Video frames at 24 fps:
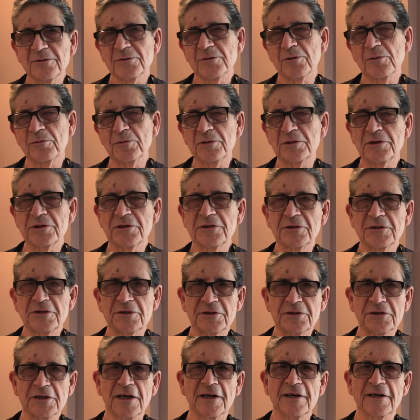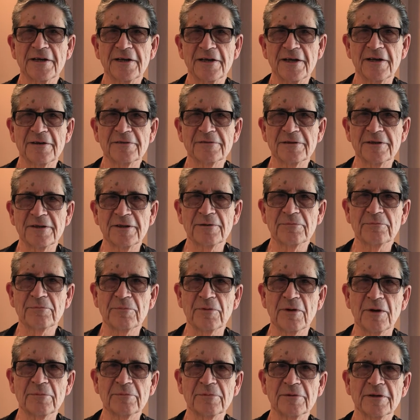So we sh shot it out there
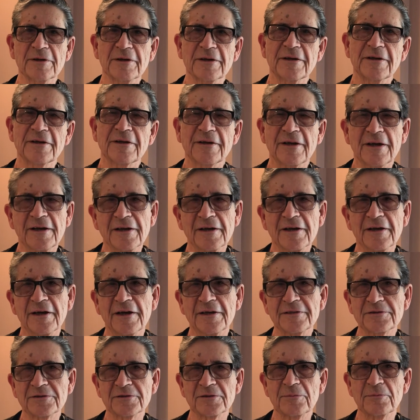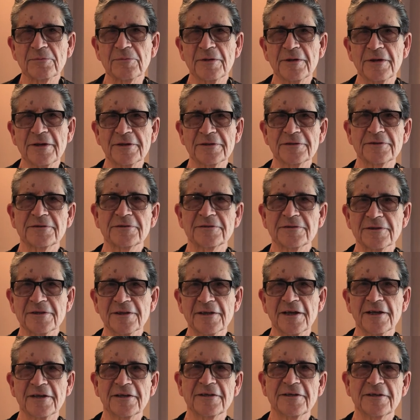public and it got some hits, a
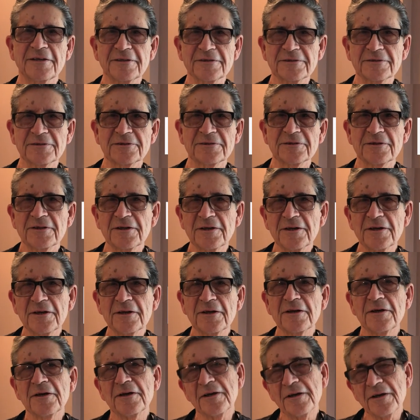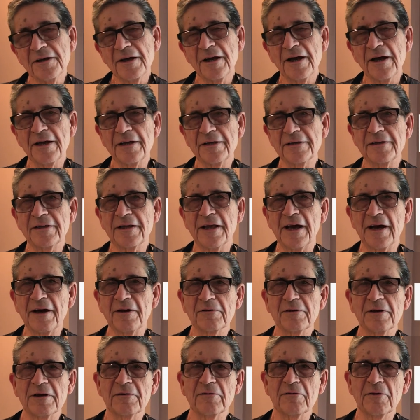lot of hits. And
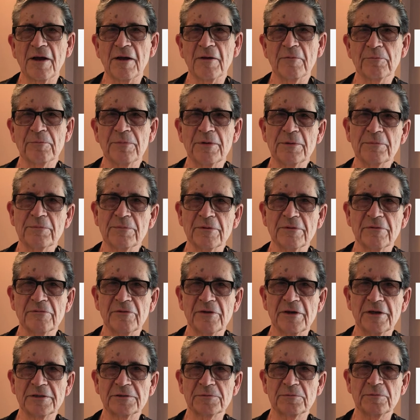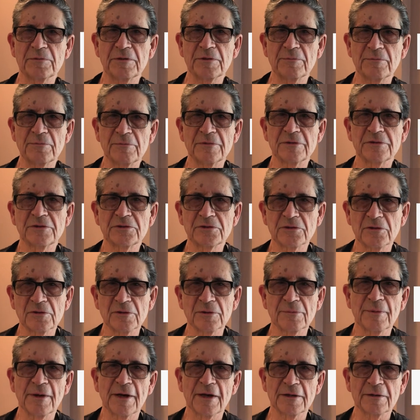now uh, people have asked me to show
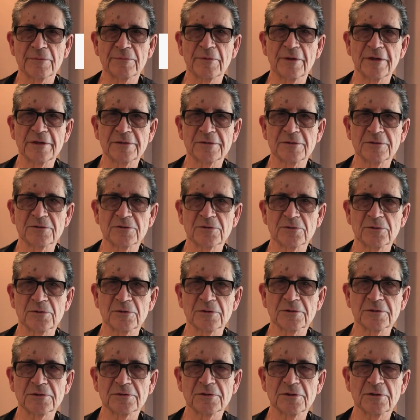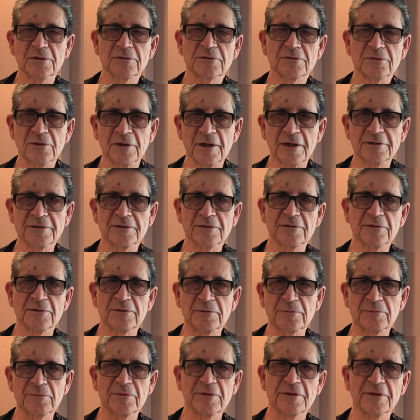them how to make the sauce. So that's a
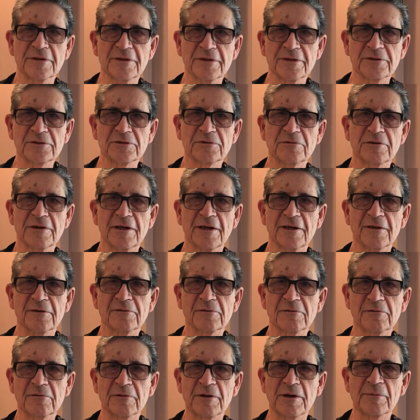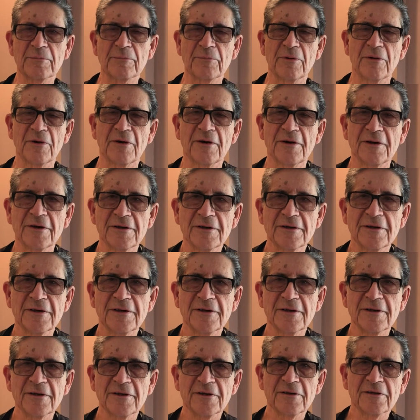little bit of history how Grandpa,
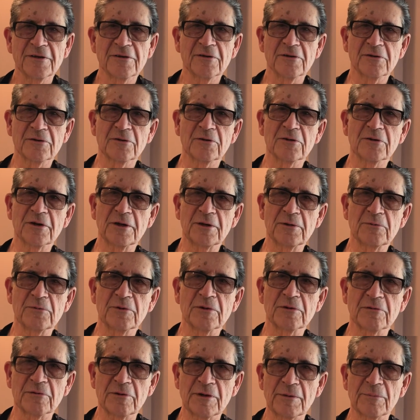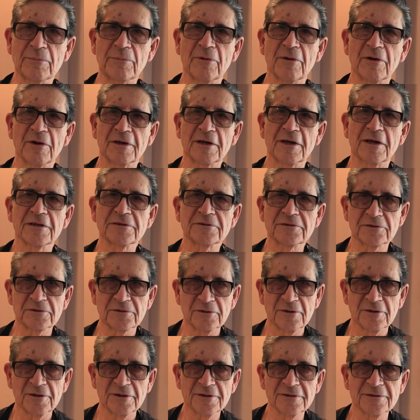cooking with Grandpa got
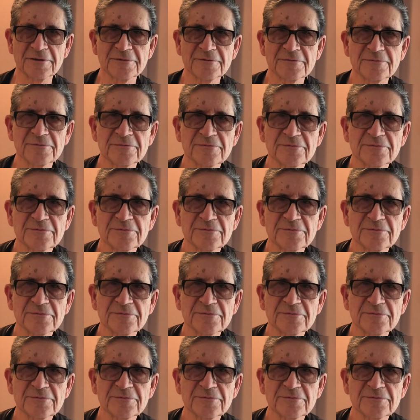started.